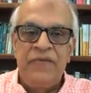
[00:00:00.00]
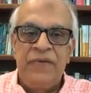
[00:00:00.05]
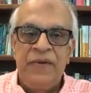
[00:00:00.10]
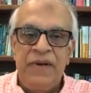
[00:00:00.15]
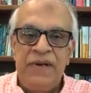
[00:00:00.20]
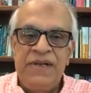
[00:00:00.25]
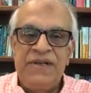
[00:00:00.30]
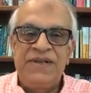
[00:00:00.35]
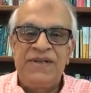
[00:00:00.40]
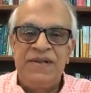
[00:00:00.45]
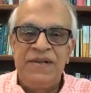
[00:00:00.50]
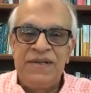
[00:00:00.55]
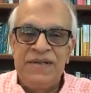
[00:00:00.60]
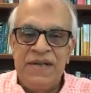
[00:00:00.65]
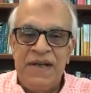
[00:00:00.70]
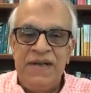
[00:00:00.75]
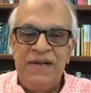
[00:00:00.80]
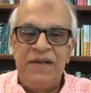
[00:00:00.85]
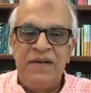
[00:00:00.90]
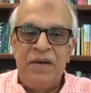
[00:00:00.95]
of
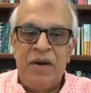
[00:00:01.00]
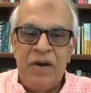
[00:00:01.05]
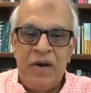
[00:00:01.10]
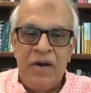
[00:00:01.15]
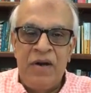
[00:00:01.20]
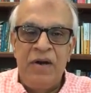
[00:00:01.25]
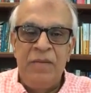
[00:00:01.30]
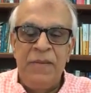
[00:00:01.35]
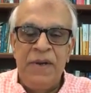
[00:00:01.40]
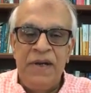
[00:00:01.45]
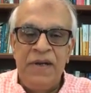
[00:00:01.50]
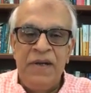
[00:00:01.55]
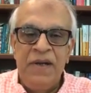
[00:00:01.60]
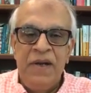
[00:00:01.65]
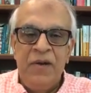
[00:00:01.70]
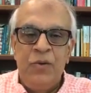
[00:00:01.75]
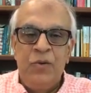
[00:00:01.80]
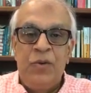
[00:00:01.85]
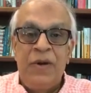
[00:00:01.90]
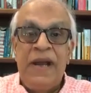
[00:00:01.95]
discontent and harm and
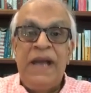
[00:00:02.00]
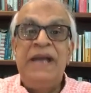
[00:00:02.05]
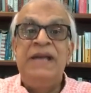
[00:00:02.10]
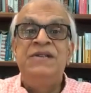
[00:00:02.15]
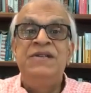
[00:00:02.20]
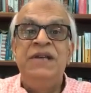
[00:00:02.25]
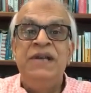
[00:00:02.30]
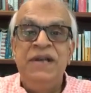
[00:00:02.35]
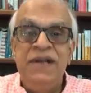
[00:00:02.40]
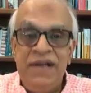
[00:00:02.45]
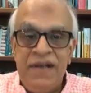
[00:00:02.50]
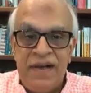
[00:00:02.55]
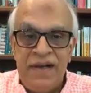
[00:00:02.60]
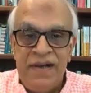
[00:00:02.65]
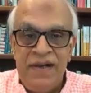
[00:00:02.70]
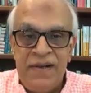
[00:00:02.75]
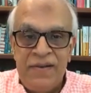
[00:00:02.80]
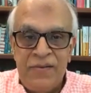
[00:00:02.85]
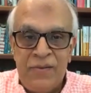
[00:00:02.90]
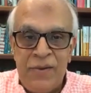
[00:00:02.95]
who are
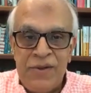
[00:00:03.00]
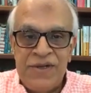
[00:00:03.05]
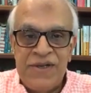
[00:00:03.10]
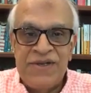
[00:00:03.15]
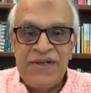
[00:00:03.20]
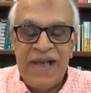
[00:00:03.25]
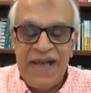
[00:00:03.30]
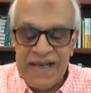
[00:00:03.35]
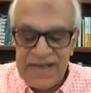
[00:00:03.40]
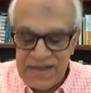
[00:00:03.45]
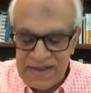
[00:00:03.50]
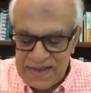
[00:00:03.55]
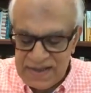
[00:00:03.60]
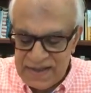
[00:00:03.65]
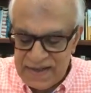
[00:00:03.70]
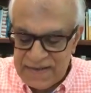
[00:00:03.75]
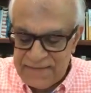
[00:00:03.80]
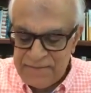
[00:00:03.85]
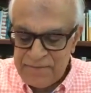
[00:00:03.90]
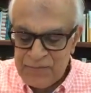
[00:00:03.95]
anti-India. He calls us
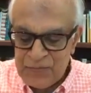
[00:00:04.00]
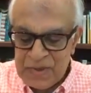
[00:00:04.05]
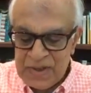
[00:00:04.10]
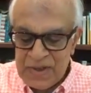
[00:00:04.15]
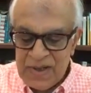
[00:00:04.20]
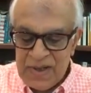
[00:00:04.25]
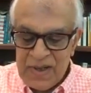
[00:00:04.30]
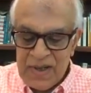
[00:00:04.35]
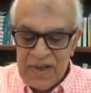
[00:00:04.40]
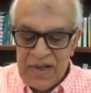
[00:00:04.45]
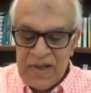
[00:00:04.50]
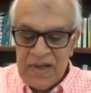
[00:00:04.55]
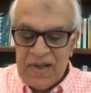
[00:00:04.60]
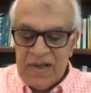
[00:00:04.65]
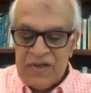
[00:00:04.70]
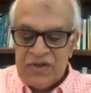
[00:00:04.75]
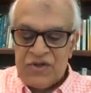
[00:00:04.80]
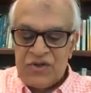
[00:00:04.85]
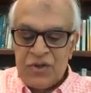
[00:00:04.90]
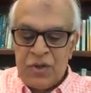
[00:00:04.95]
anti-India.
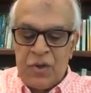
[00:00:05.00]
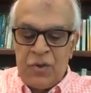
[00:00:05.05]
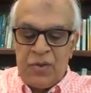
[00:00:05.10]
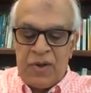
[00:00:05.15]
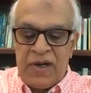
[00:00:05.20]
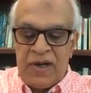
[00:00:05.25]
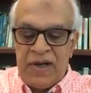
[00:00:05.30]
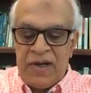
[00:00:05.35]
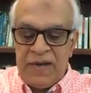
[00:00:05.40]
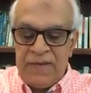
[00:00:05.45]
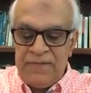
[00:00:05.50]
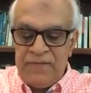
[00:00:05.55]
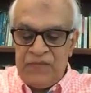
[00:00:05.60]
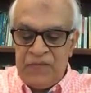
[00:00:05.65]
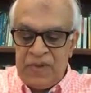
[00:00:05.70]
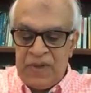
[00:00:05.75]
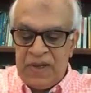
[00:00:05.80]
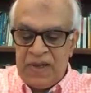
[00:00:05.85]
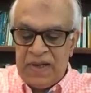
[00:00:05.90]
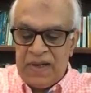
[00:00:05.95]
So
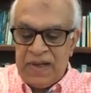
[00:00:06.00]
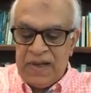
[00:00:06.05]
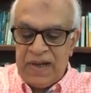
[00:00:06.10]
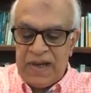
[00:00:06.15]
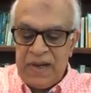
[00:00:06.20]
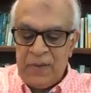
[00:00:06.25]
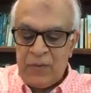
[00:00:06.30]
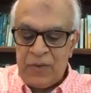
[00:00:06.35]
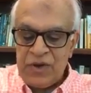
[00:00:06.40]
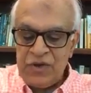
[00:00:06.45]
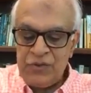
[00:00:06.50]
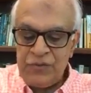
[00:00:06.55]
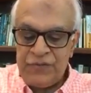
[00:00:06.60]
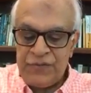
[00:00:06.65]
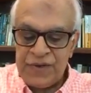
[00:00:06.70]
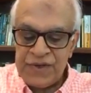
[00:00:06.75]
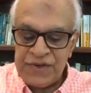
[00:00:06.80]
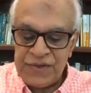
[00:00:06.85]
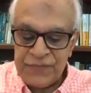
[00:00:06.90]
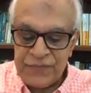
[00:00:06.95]
I want to
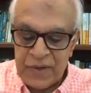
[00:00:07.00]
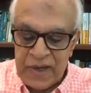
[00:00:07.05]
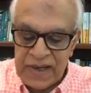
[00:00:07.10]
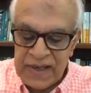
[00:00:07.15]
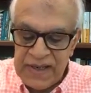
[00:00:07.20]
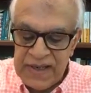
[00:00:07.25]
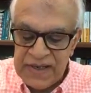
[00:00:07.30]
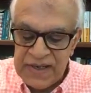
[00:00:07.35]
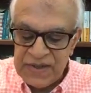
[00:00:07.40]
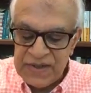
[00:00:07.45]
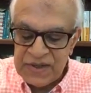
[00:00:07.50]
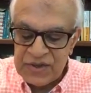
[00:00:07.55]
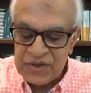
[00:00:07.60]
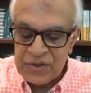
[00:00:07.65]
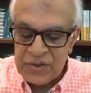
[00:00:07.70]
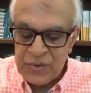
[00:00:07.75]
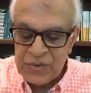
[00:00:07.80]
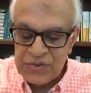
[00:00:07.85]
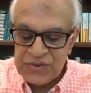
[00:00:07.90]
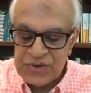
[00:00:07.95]
first of all, and he is
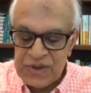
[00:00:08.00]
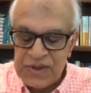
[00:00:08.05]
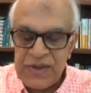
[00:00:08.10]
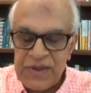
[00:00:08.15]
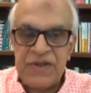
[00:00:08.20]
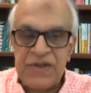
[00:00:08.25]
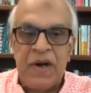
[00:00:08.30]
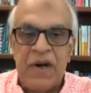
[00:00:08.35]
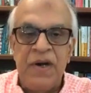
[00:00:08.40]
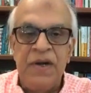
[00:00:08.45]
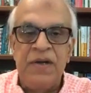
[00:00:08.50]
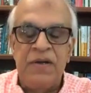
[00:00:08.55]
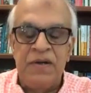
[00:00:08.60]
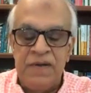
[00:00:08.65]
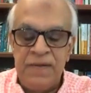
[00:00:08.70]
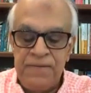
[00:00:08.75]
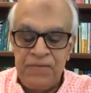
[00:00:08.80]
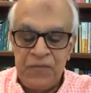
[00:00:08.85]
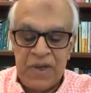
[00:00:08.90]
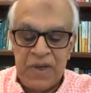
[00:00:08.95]
introduced in this
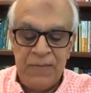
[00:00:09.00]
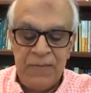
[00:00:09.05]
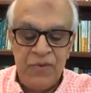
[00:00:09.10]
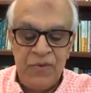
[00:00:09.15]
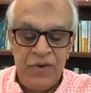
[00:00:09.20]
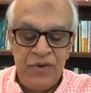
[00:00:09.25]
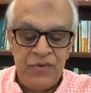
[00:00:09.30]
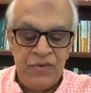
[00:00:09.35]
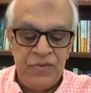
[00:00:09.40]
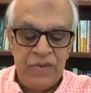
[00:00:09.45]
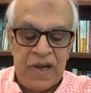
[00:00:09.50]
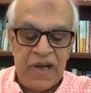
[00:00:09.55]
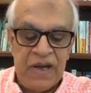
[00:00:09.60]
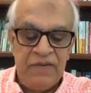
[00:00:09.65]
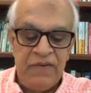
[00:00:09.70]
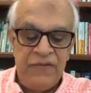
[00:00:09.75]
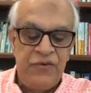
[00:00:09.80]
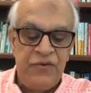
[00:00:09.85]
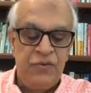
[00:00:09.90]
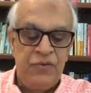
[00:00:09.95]
article. I
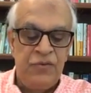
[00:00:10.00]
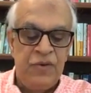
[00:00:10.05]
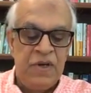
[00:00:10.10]
have